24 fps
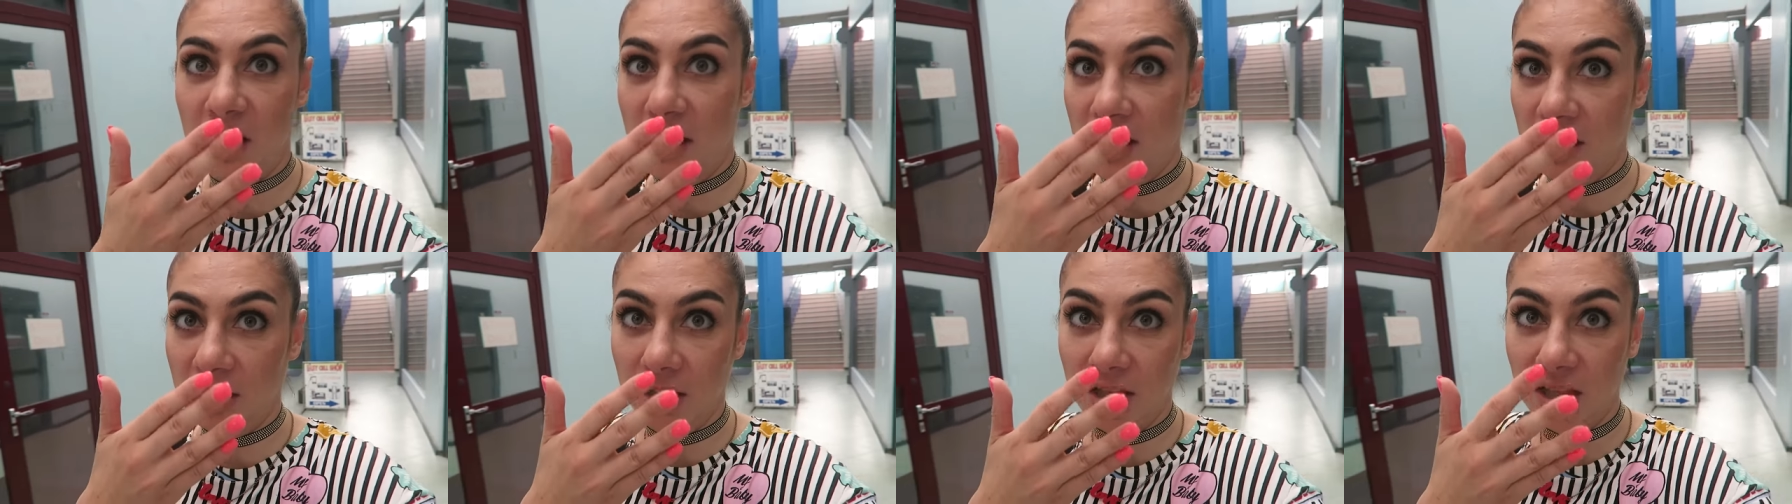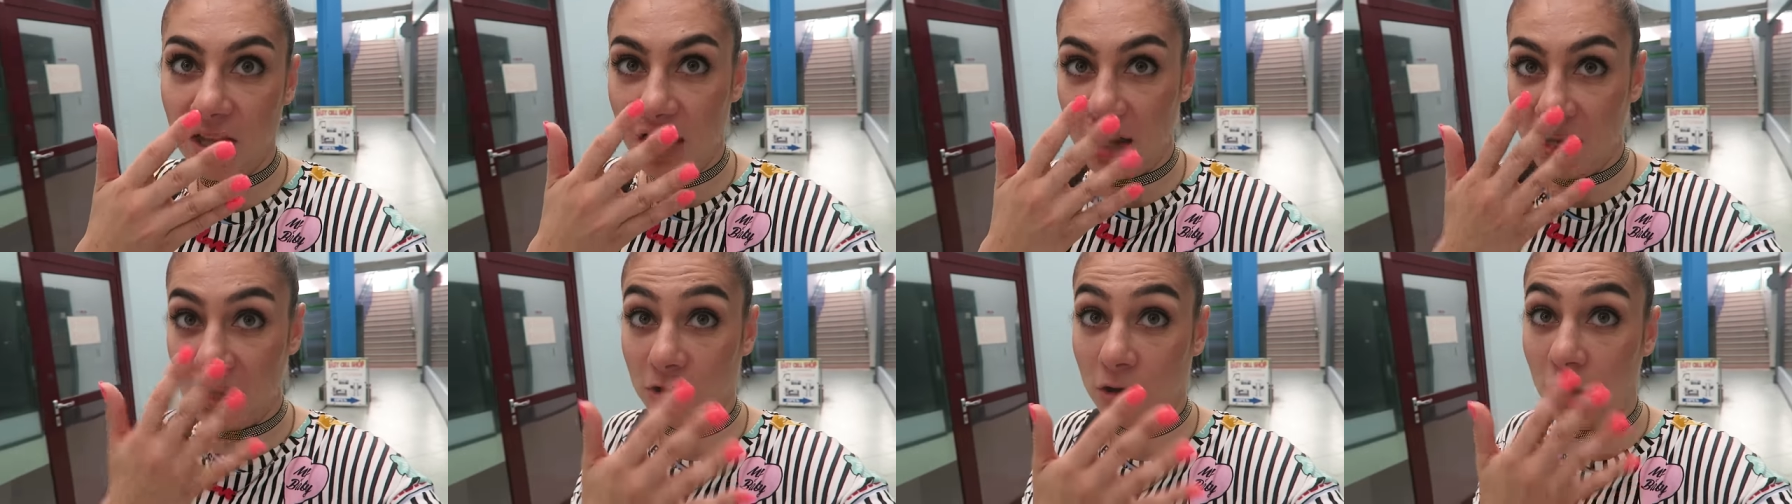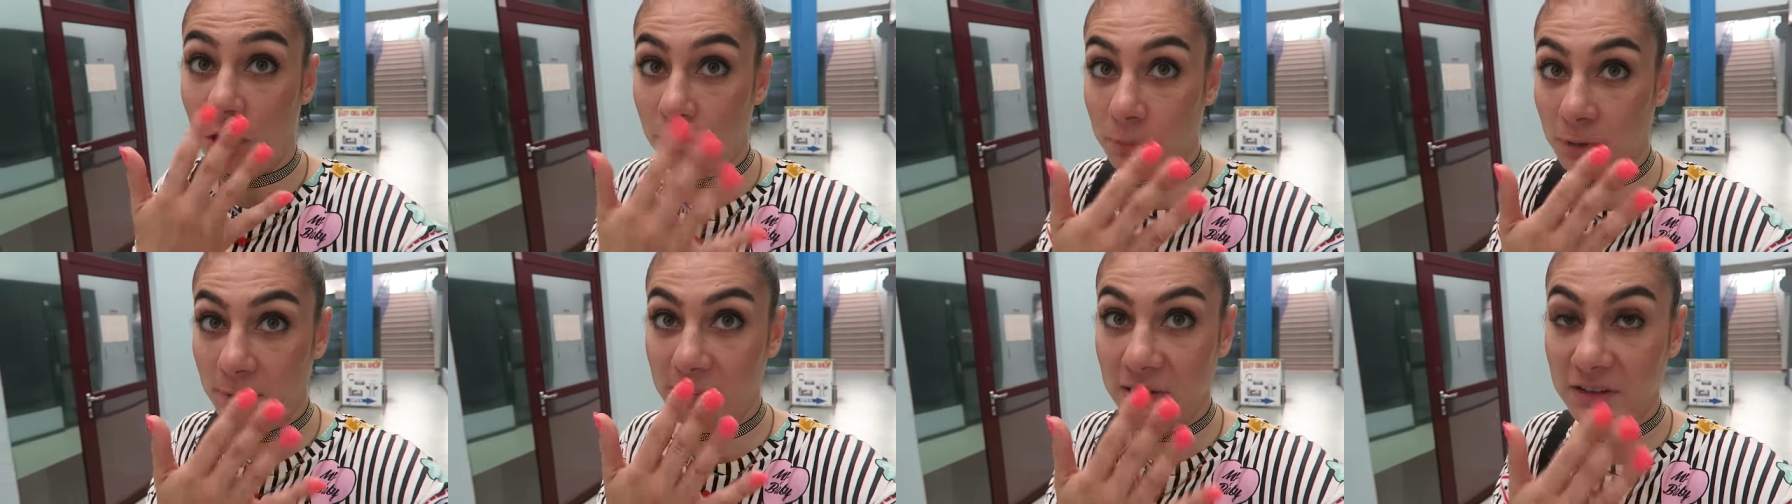I, I
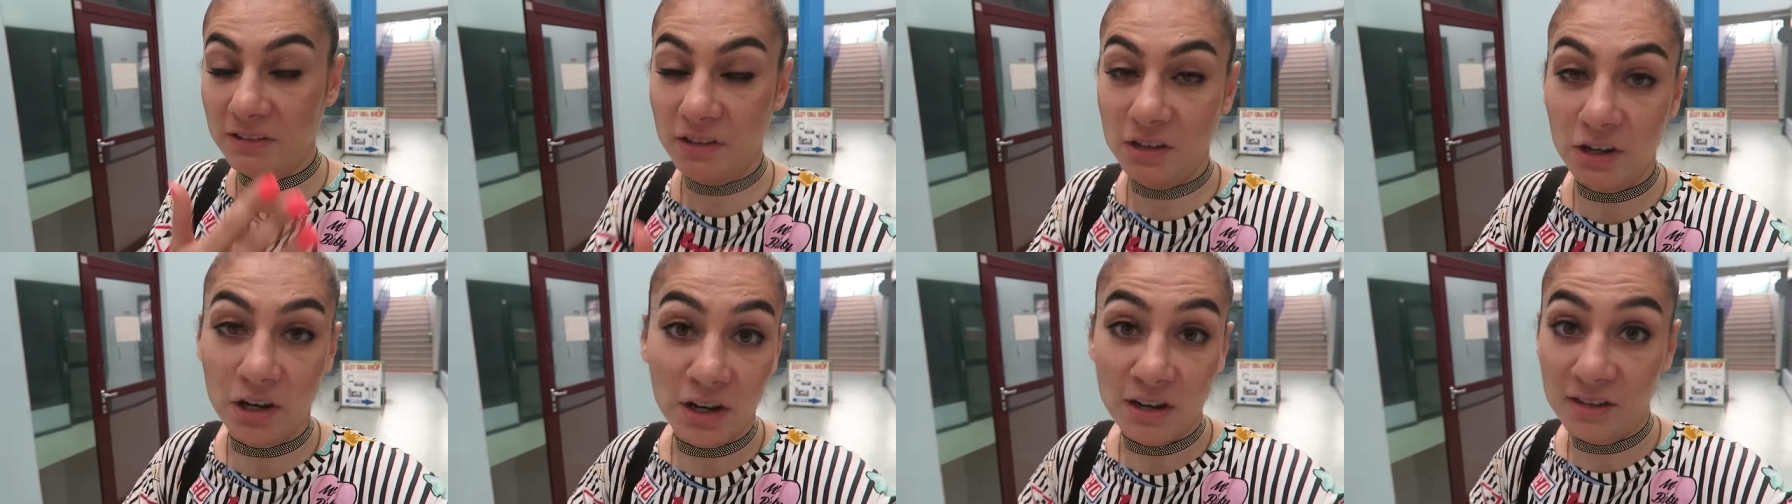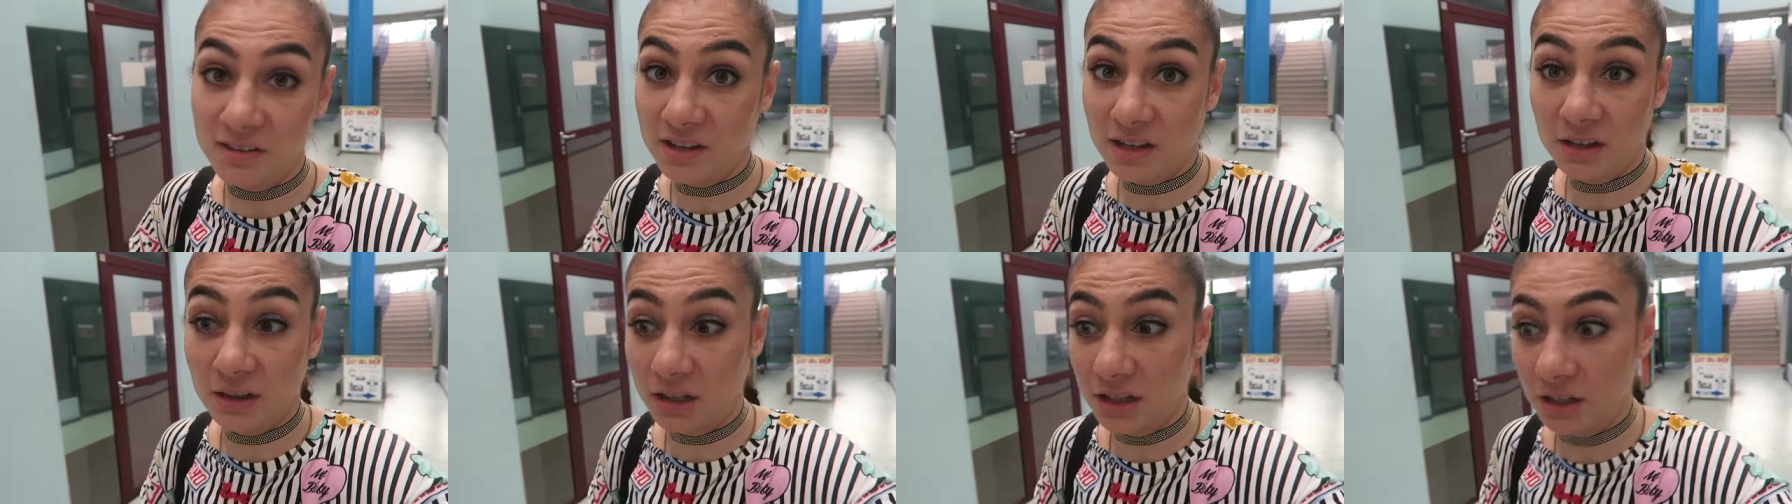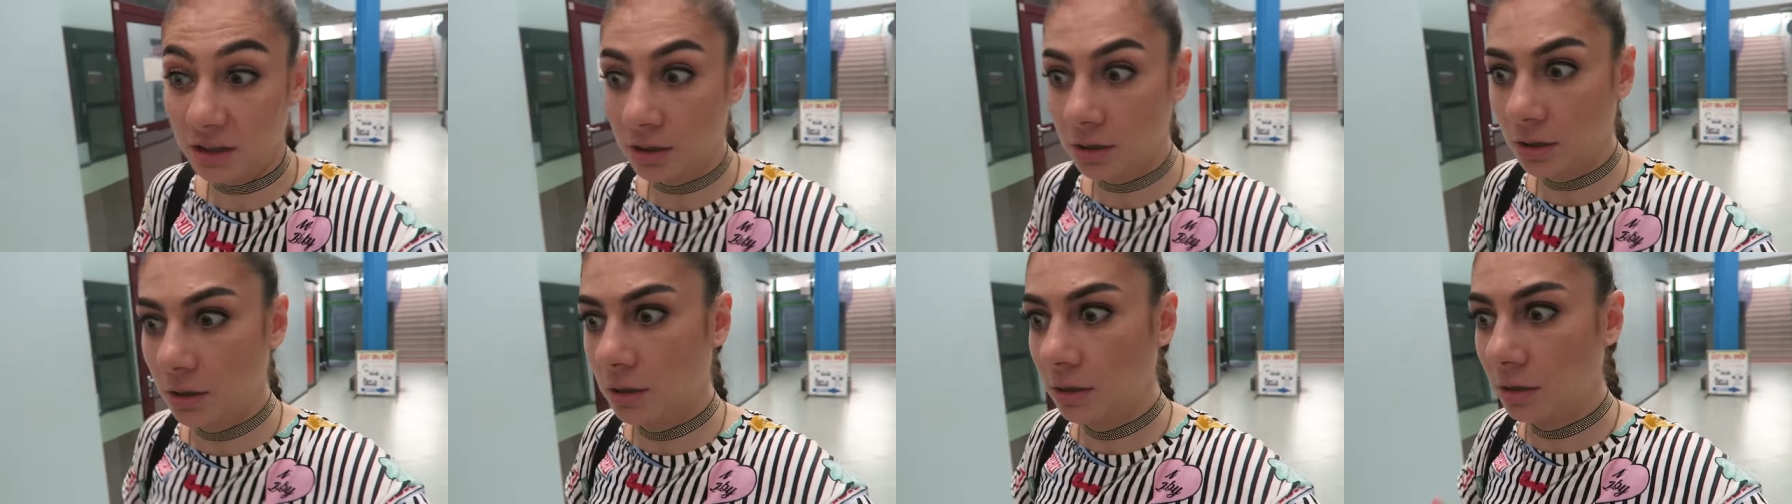complimented her. I said like,